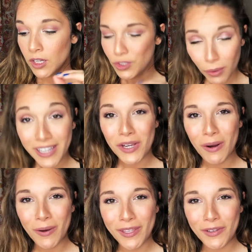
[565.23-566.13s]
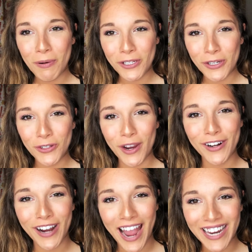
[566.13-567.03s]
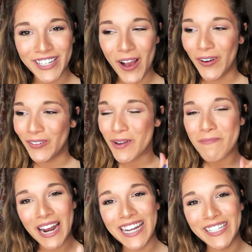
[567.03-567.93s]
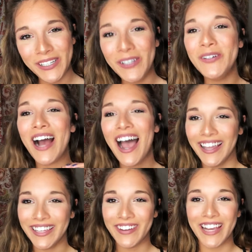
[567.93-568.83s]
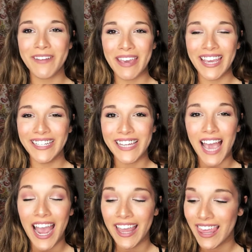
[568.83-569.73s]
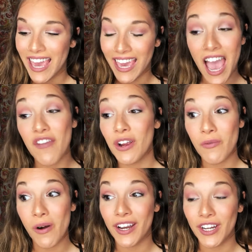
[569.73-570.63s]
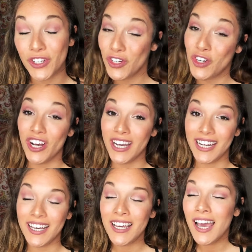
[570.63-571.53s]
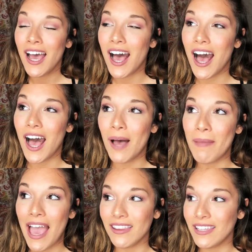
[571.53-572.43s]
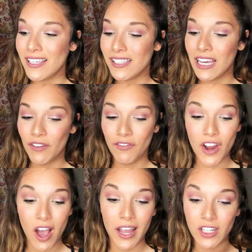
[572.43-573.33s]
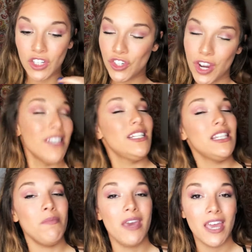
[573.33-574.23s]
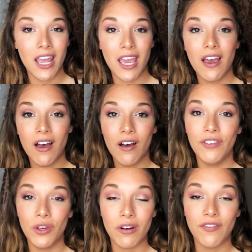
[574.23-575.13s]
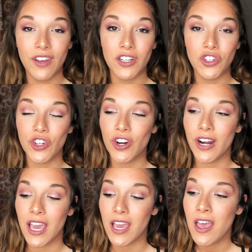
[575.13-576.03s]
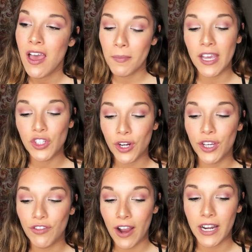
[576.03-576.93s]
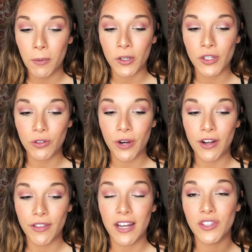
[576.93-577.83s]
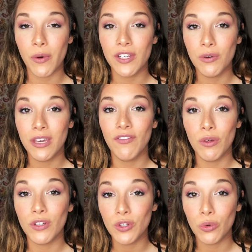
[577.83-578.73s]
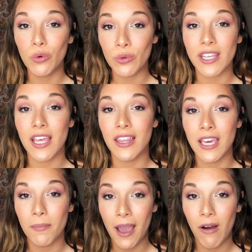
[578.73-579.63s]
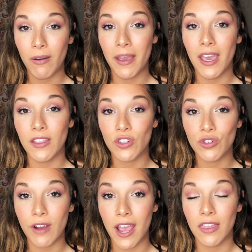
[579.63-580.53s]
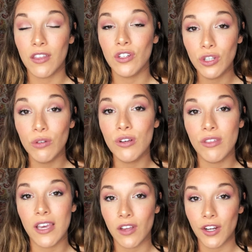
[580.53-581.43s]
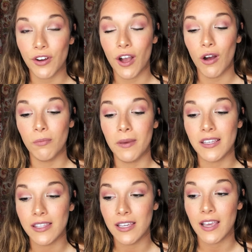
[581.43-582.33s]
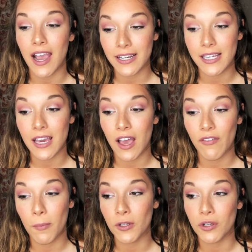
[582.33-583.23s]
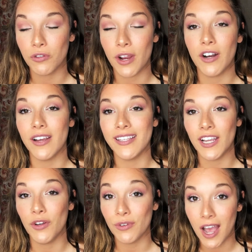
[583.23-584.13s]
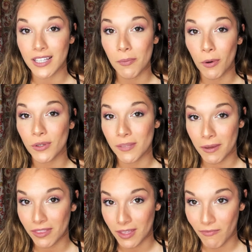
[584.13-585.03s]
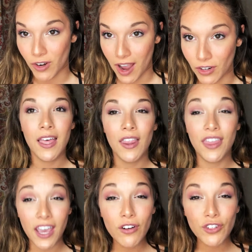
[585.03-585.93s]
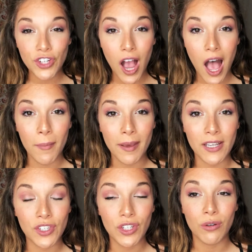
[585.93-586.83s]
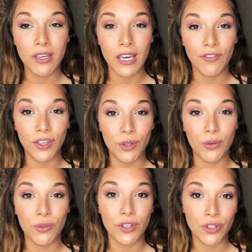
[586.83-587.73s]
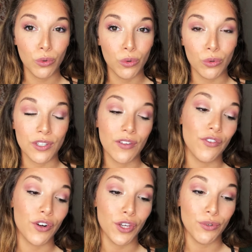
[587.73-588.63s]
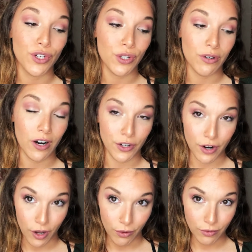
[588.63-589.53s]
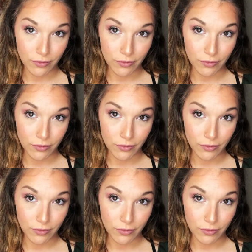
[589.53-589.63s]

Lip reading: Do I still work with a personal trainer? I don't, but I do highly recommend. I think everyone should, at least if not just at the beginning of your fitness journey. But make sure you find a personal trainer that is going to give you the tools and the empowerment and the strength to do things on your own, because the idea of a personal trainer is that you're not supposed to be with them forever. Their job is to give you the tools for you to do it on your own.